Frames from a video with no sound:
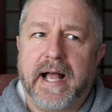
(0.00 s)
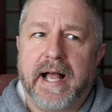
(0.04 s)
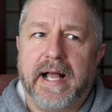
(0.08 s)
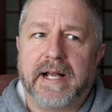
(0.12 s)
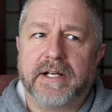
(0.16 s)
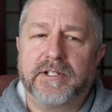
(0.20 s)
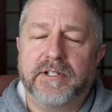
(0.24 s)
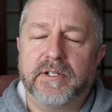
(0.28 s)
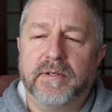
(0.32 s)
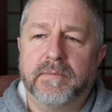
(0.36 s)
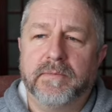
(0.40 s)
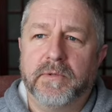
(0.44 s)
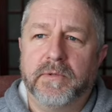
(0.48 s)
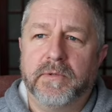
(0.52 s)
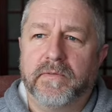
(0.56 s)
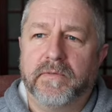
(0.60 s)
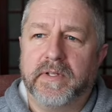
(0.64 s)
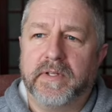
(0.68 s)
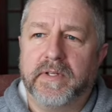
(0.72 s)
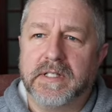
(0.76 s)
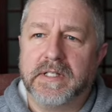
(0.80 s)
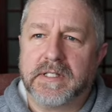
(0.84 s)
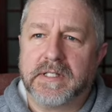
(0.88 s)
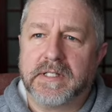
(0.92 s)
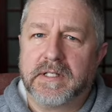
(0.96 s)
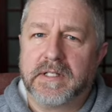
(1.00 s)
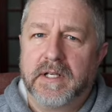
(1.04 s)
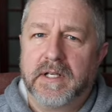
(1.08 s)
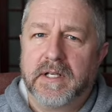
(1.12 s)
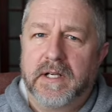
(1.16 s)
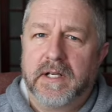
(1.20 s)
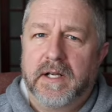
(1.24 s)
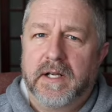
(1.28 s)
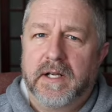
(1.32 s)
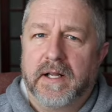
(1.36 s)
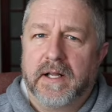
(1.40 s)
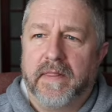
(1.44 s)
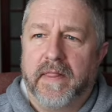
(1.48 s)
action movies
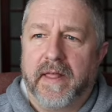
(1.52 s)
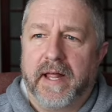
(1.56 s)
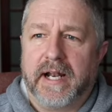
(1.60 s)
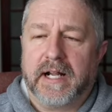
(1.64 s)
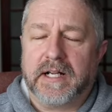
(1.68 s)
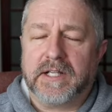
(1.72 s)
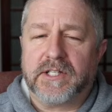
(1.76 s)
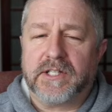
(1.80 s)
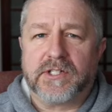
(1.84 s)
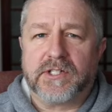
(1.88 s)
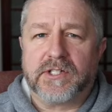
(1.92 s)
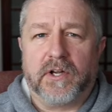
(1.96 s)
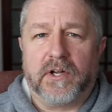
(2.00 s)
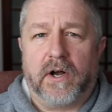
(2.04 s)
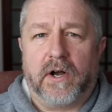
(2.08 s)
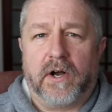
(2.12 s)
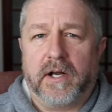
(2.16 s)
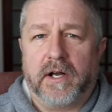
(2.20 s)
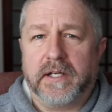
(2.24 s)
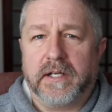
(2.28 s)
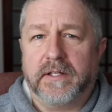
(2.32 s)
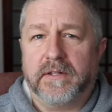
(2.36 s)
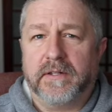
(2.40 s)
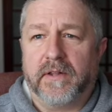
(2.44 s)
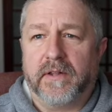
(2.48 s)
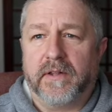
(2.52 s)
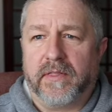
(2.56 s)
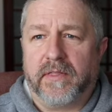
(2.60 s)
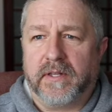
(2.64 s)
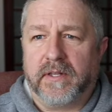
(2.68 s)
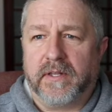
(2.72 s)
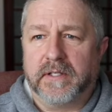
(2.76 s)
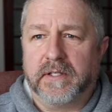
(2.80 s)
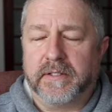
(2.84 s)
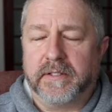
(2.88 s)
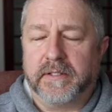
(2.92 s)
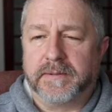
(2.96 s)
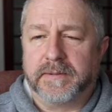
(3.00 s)
that I saw in the
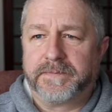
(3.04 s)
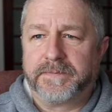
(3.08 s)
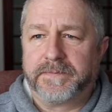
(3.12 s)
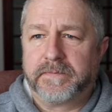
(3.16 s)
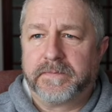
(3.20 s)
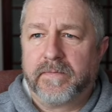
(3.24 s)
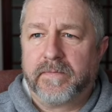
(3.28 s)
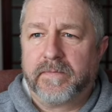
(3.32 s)
theater.